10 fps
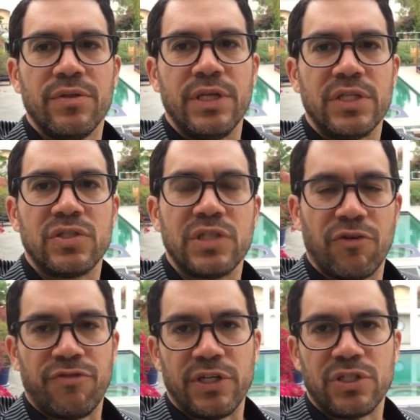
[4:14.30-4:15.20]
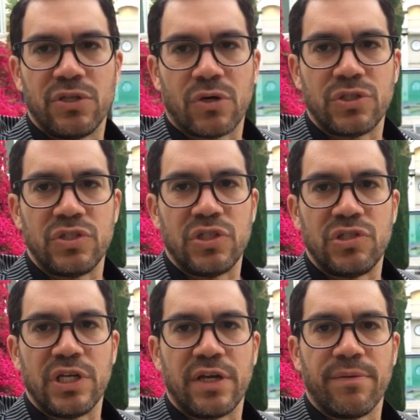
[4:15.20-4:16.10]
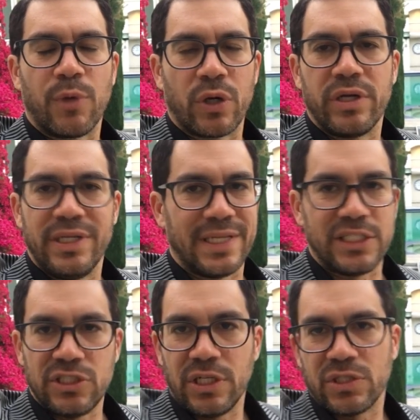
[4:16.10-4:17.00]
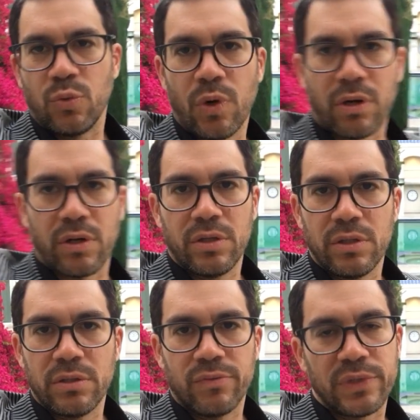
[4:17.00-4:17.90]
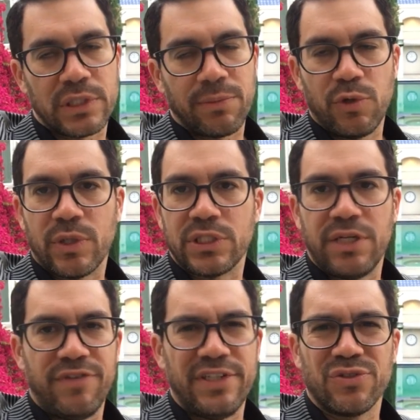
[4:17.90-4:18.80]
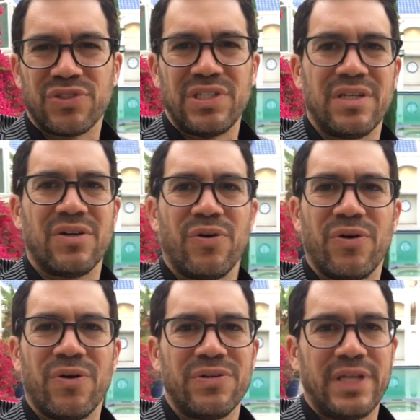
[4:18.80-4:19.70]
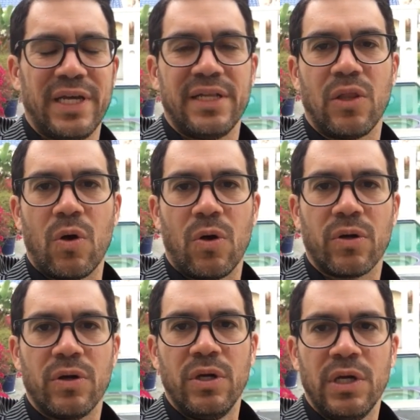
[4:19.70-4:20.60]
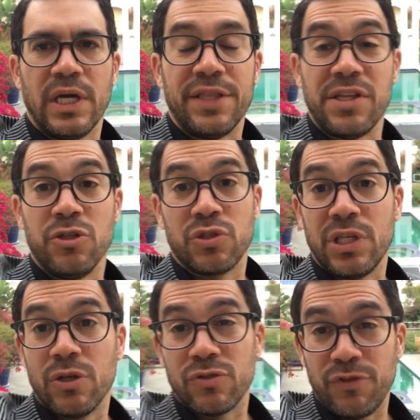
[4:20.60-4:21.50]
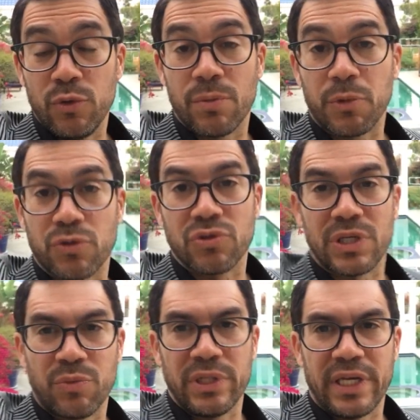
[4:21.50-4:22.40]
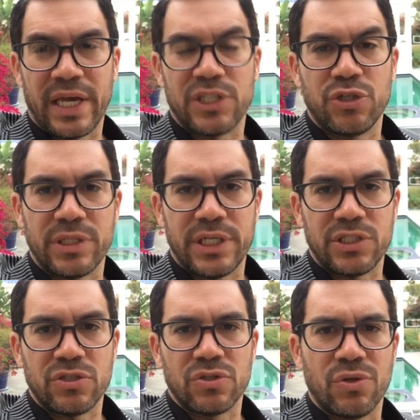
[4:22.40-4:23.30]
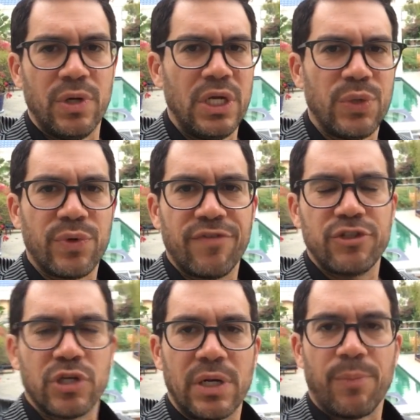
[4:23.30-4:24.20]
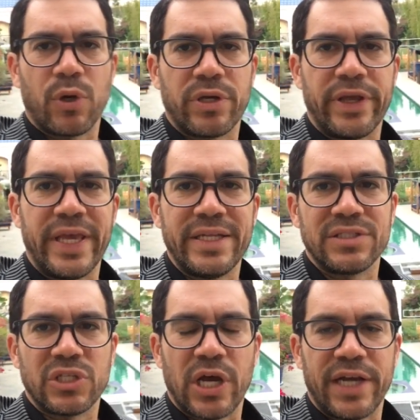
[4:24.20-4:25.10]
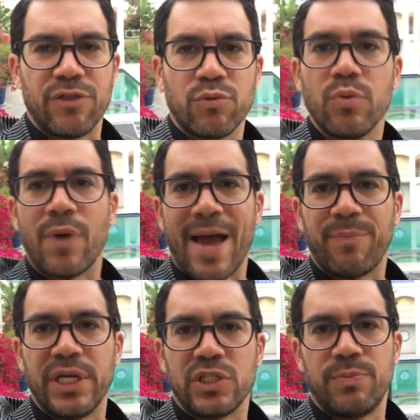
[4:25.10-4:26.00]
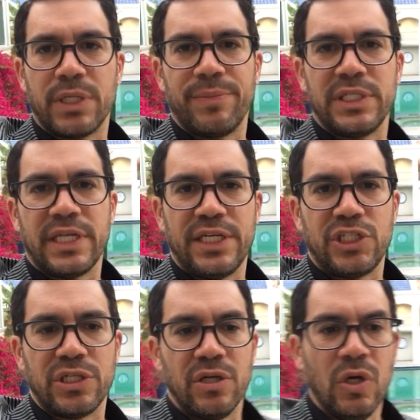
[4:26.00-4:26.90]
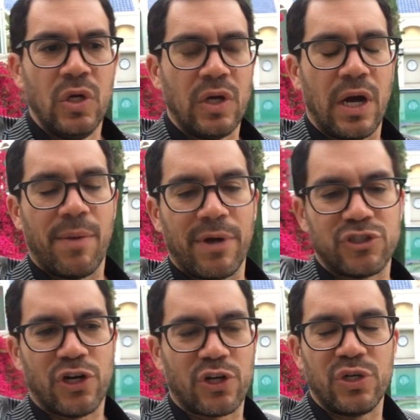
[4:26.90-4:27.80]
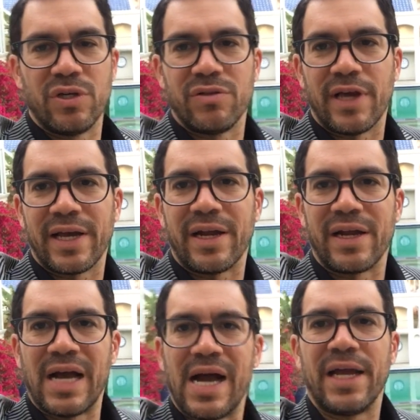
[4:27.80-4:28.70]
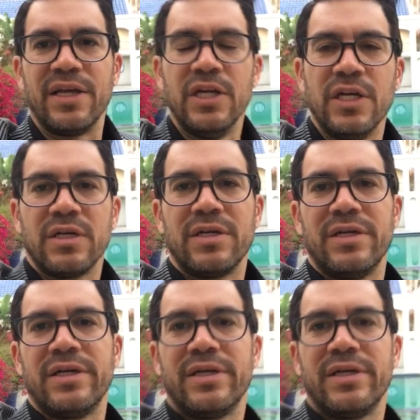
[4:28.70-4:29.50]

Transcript: this selfish, narcissistic marketing that just doesn't work. Most time you watch TV, you'll see it all day long. And then you'll see those few commercials that really catch your attention. So whatever you're trying to market, get inside through rapid experimentation. Um, I was talking to, I got a guy, uh,